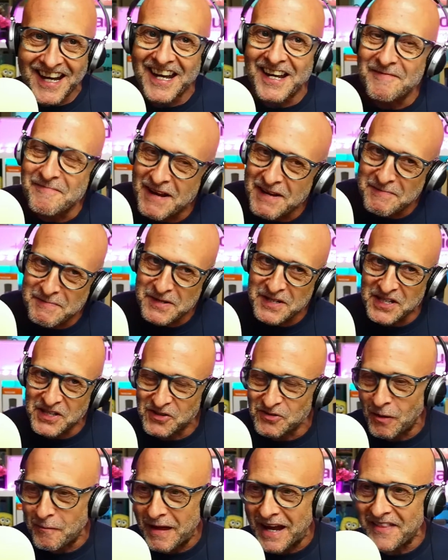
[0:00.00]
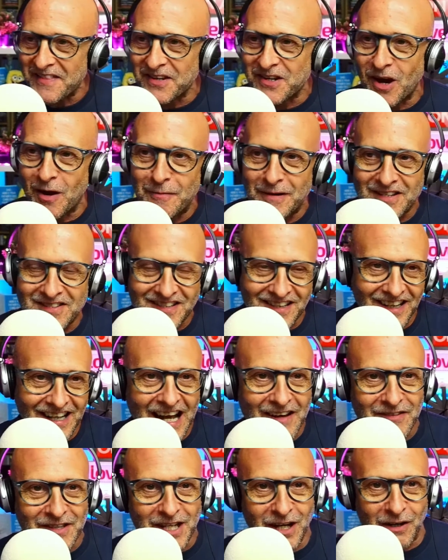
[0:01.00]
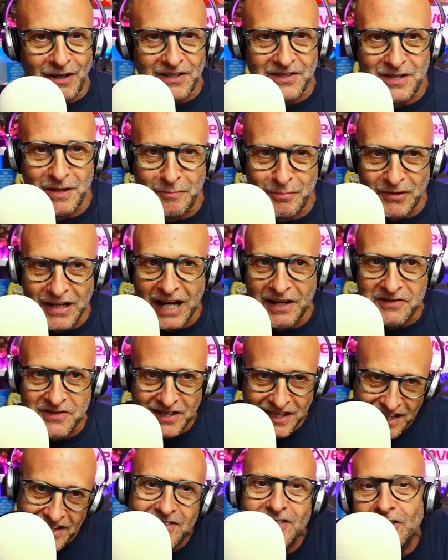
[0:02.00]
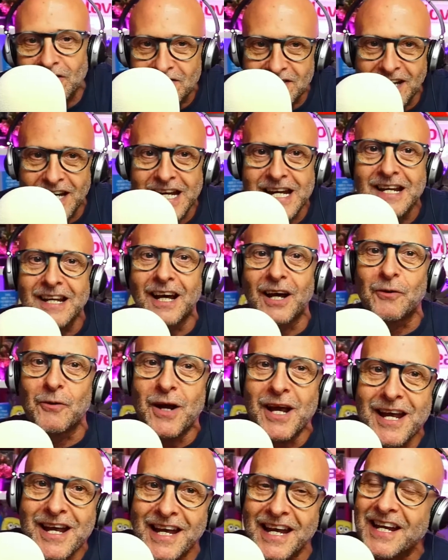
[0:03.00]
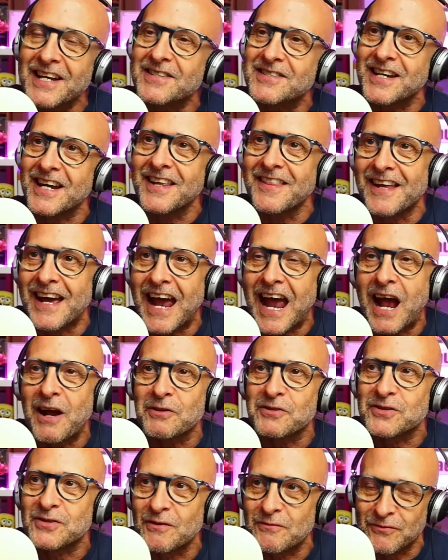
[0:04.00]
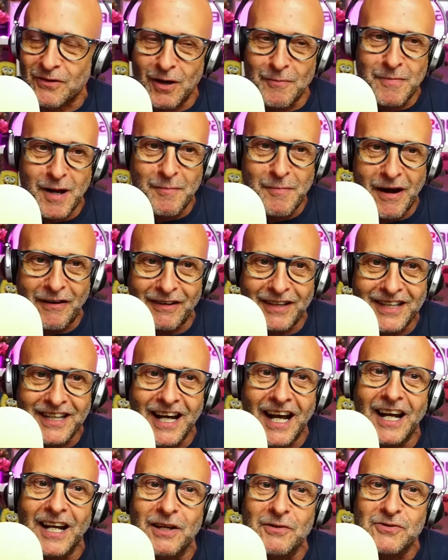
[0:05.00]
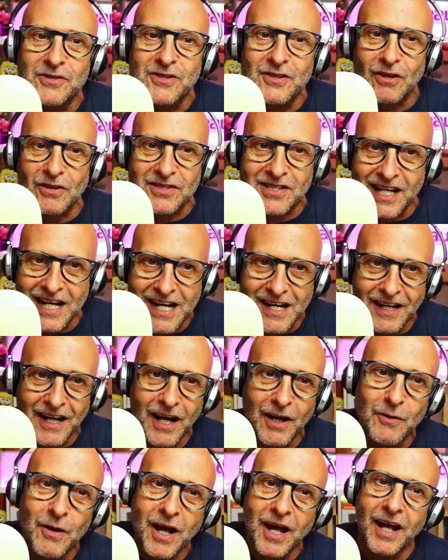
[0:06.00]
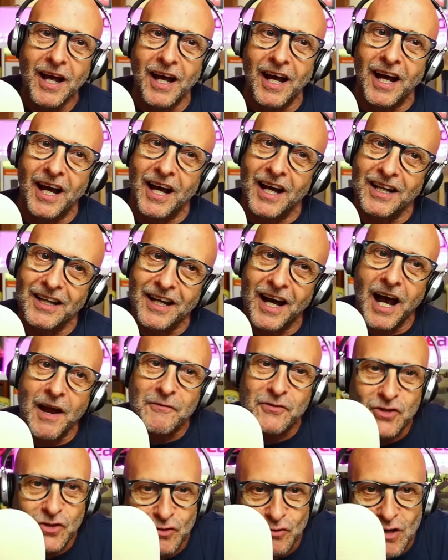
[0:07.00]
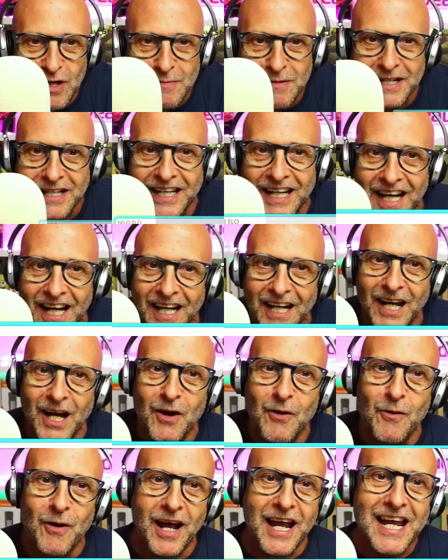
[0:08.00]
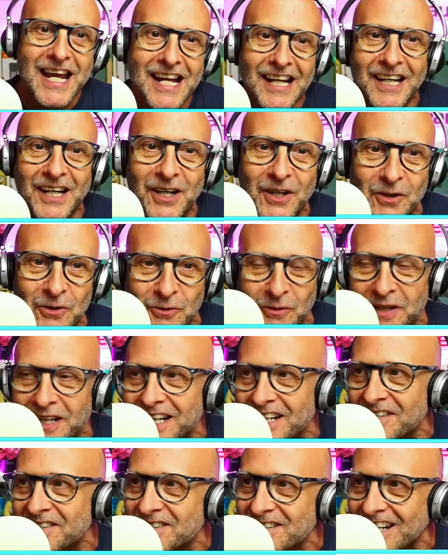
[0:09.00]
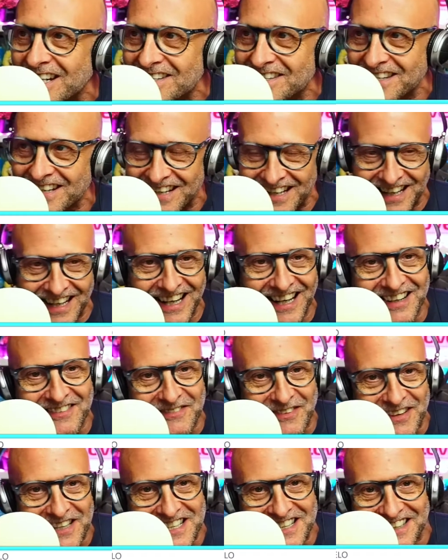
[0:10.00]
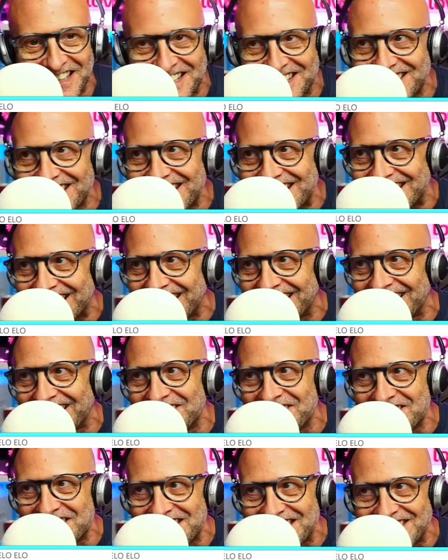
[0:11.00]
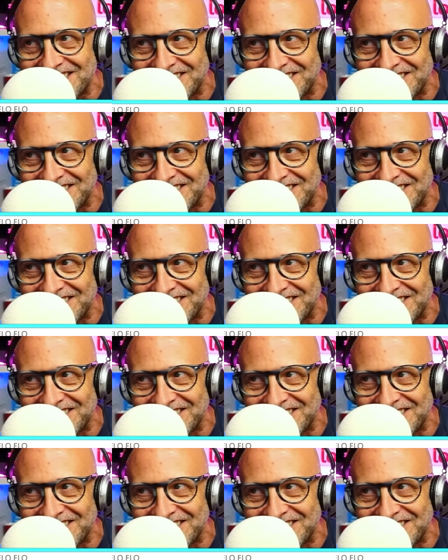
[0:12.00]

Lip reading: Maybe you can drop that in the comments and I'll have a go at pronouncing it. Dr. Elo is in the house from America. Hello to Dr. Elo, live streaming. Hello, Elo, it says there. Very good indeed. Hello to you.